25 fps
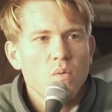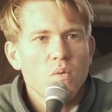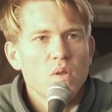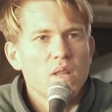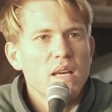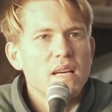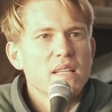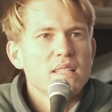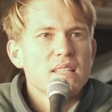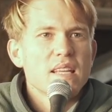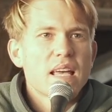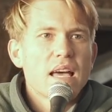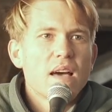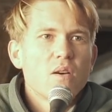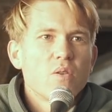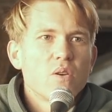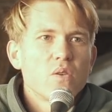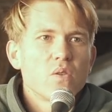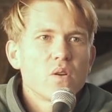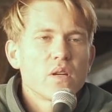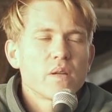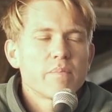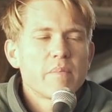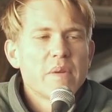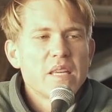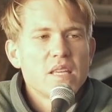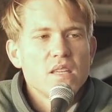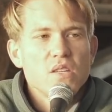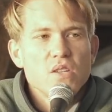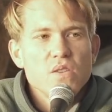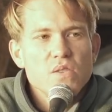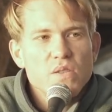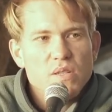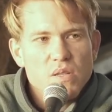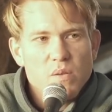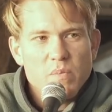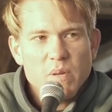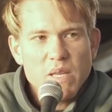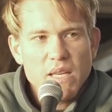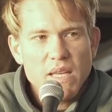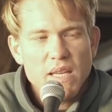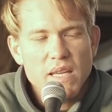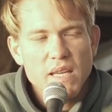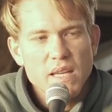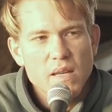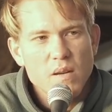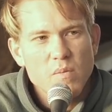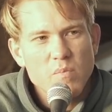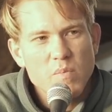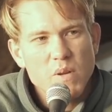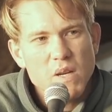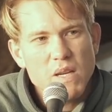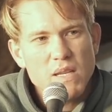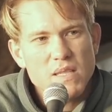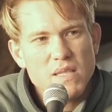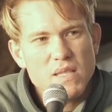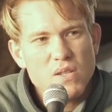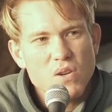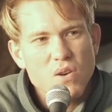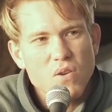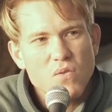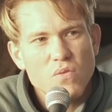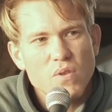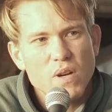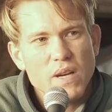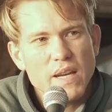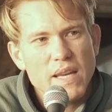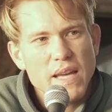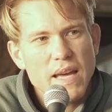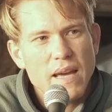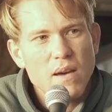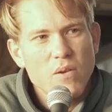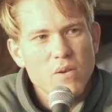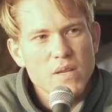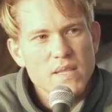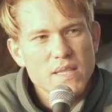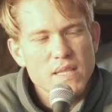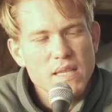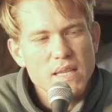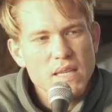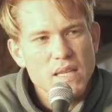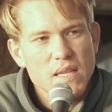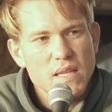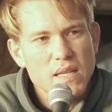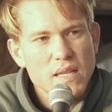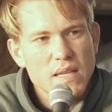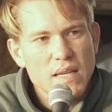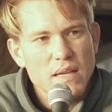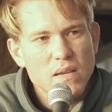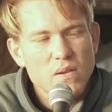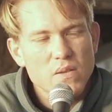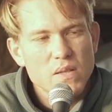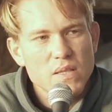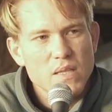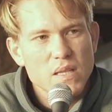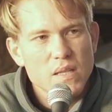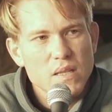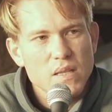Well, that's how meat used to be eaten, but it's not really how it's eaten now, is